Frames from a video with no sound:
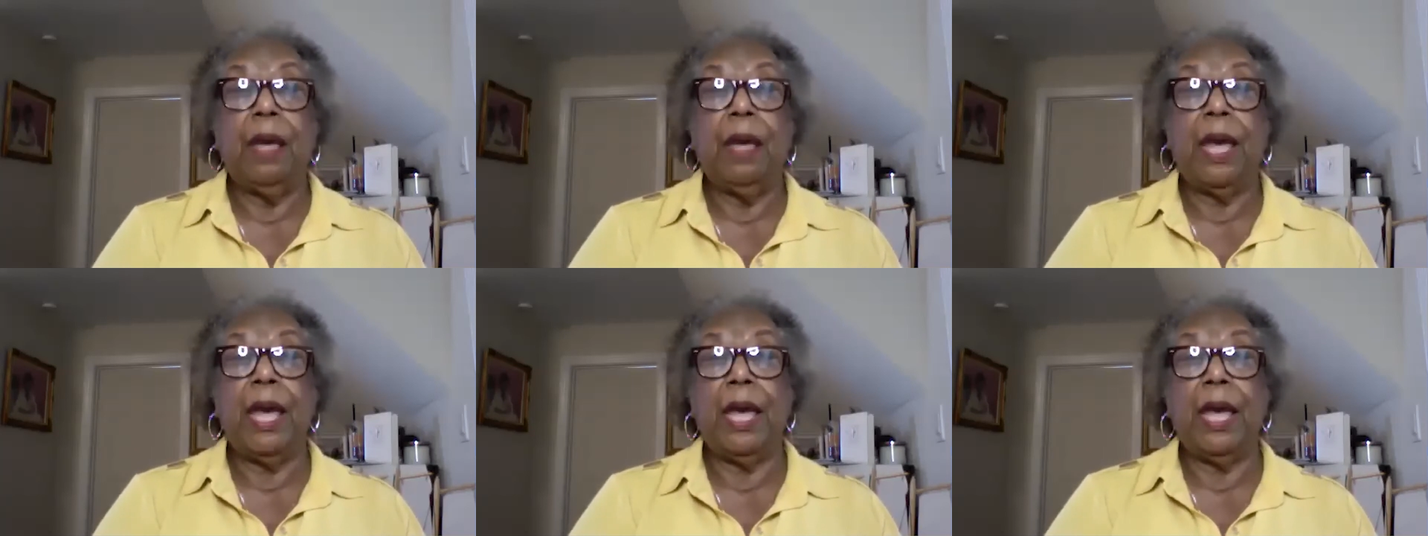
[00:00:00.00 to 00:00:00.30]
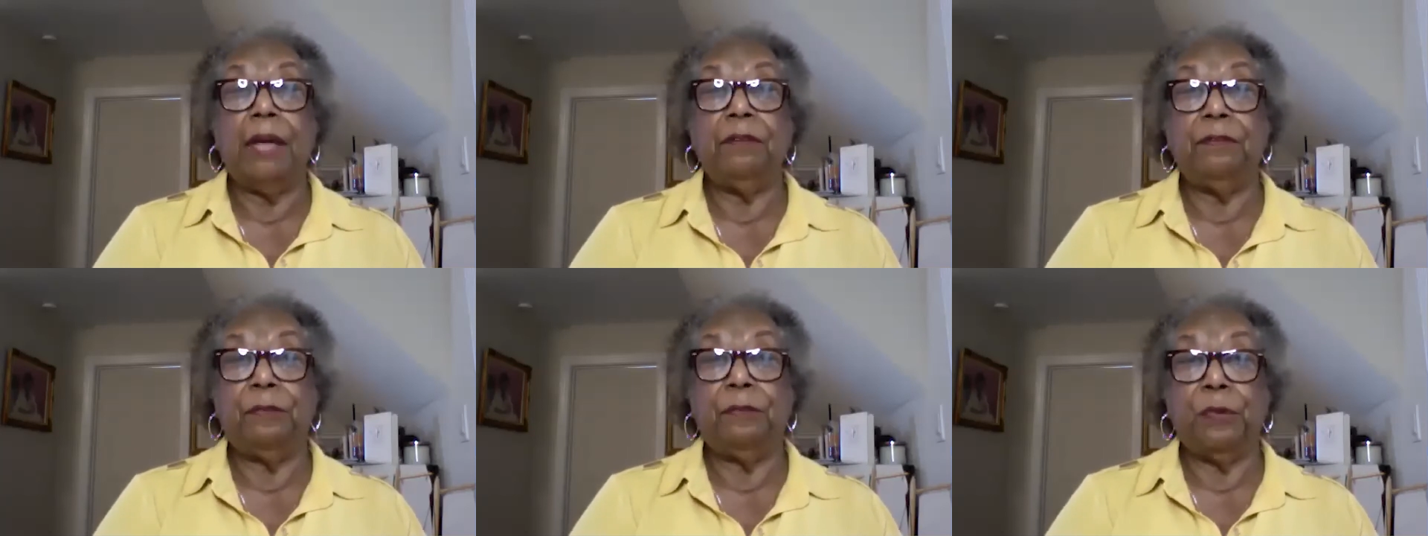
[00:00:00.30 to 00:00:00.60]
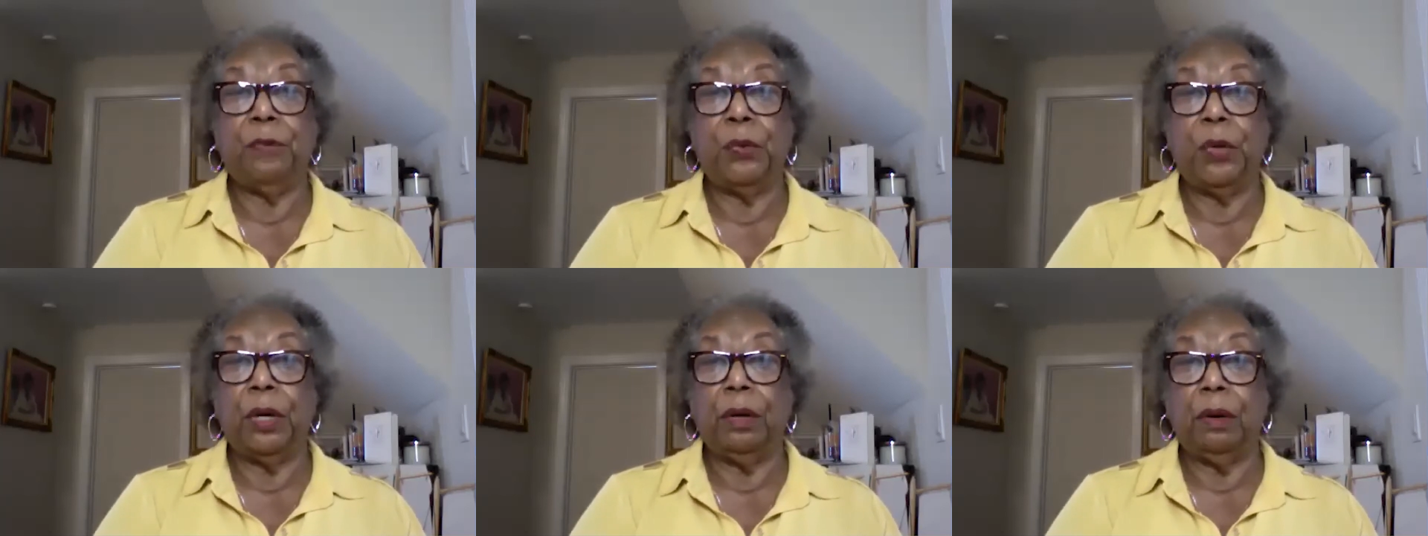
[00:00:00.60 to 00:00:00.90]
and
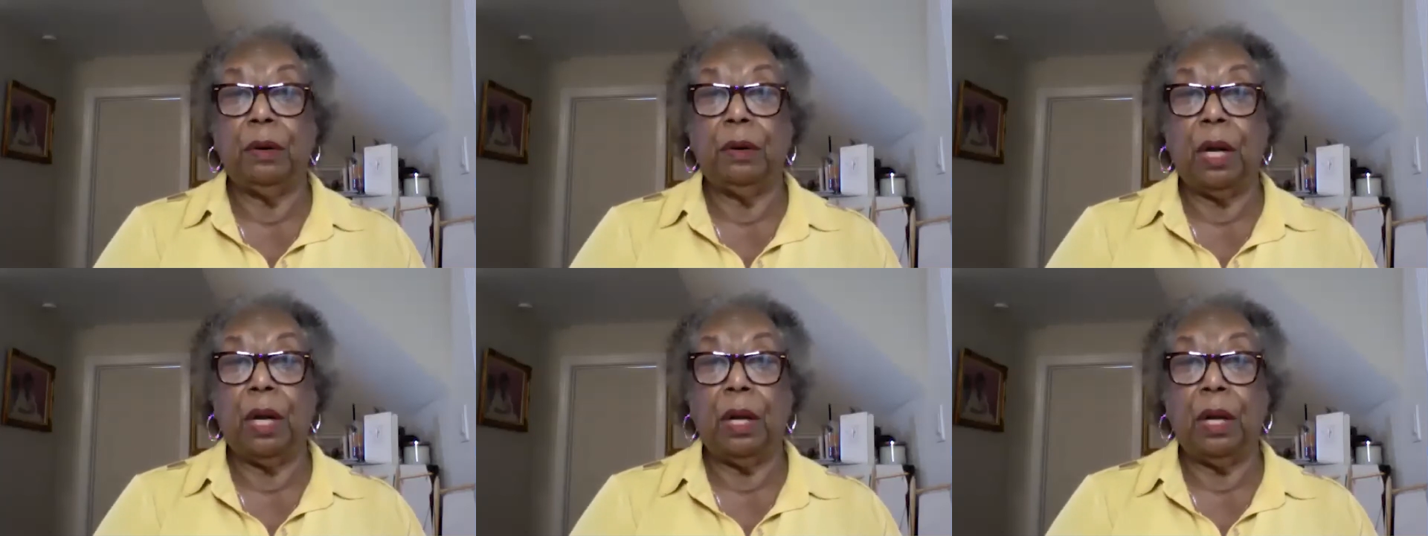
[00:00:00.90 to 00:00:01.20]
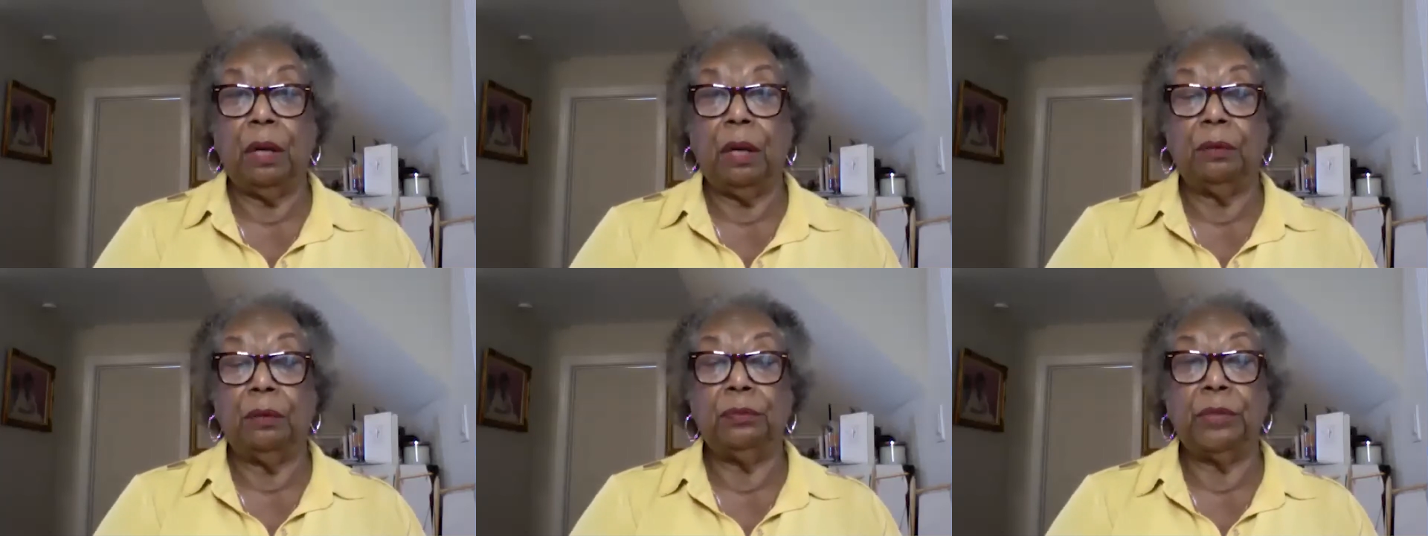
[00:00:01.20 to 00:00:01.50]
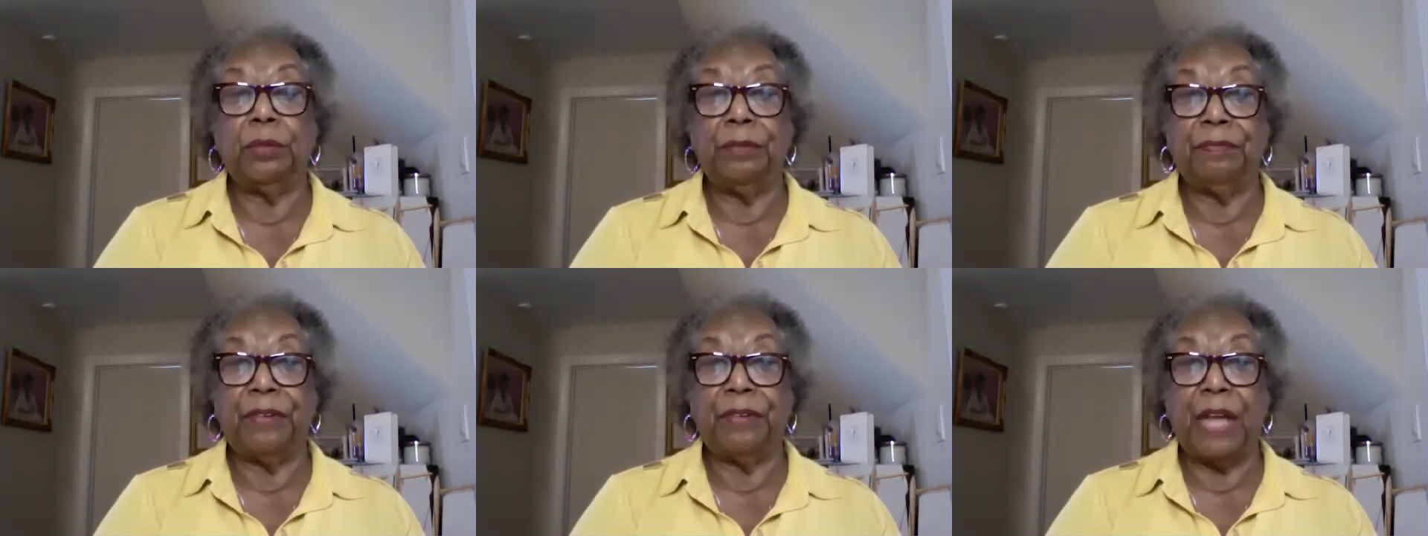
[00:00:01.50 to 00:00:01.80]
for
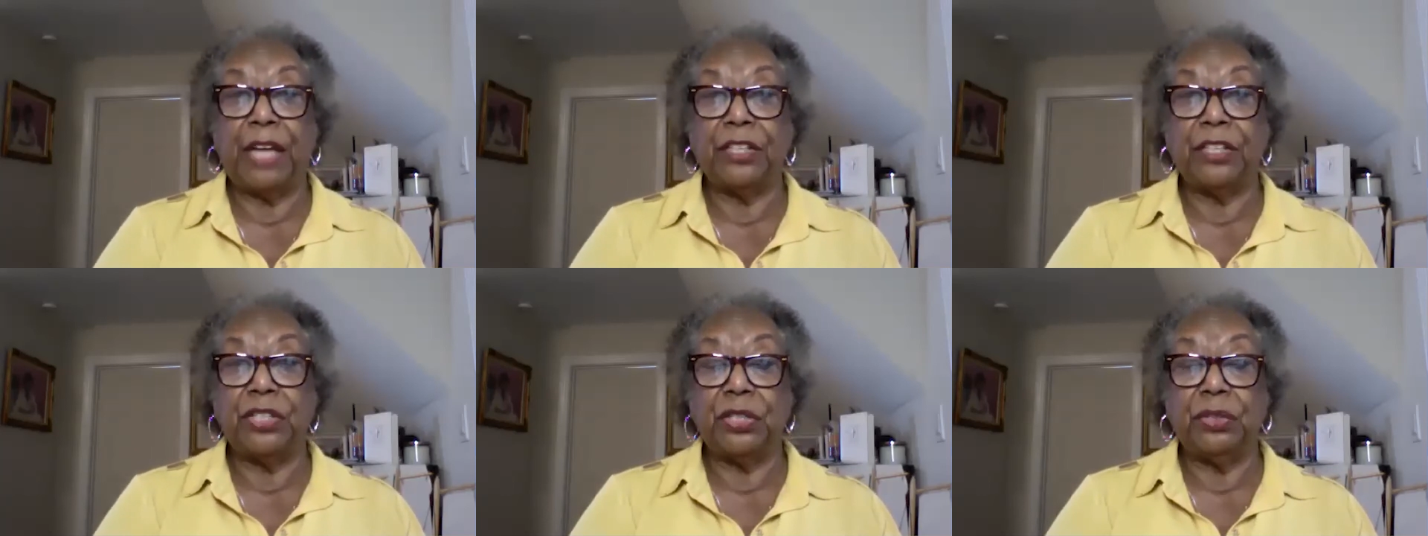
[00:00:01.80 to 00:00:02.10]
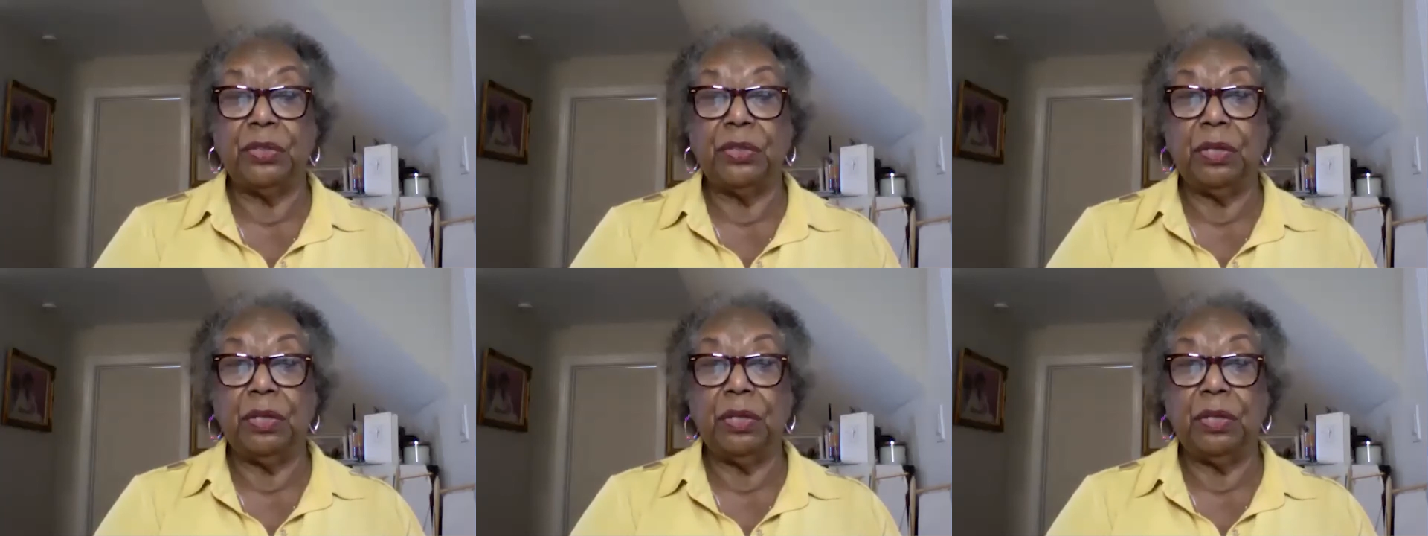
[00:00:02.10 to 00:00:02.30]
reflection.